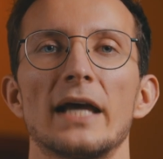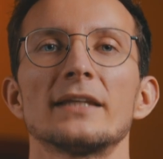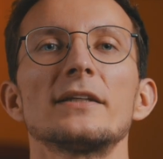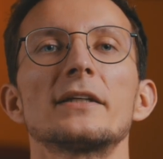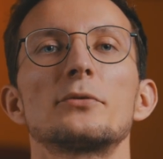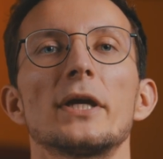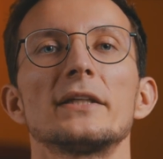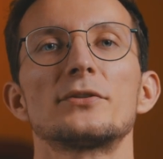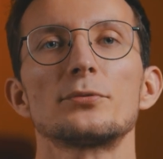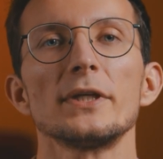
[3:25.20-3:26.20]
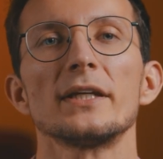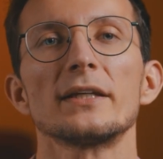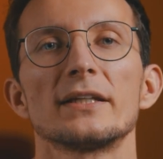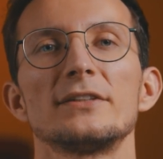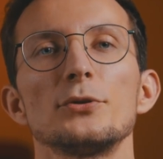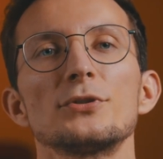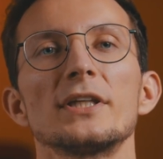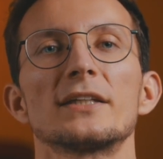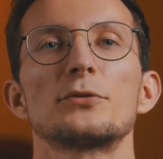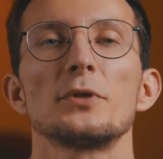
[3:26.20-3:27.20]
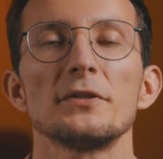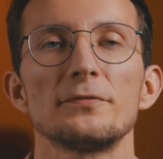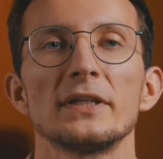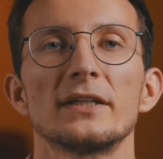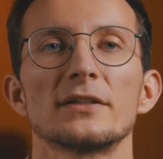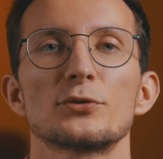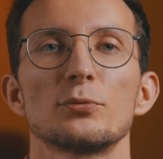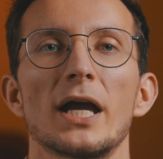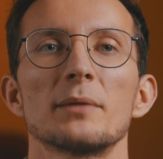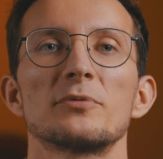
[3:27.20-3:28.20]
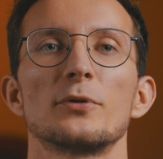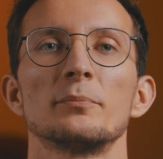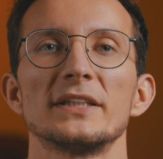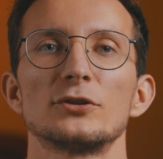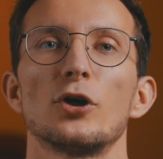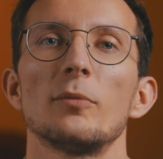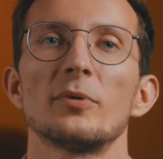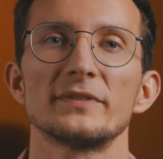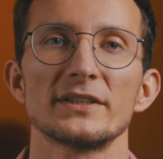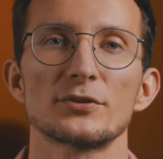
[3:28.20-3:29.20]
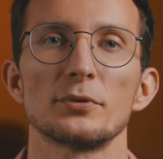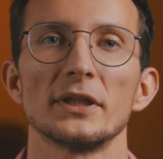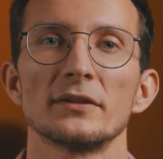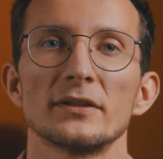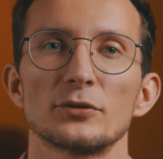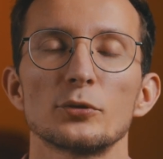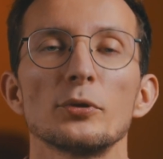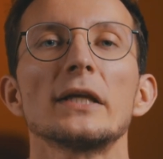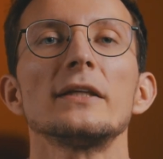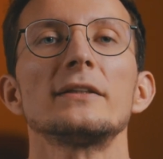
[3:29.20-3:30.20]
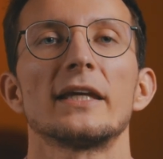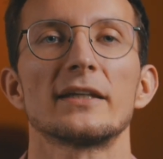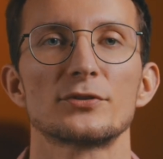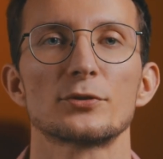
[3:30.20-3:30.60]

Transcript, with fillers: Another great trick is using a 3-finger swipe from the top of the screen to quickly take a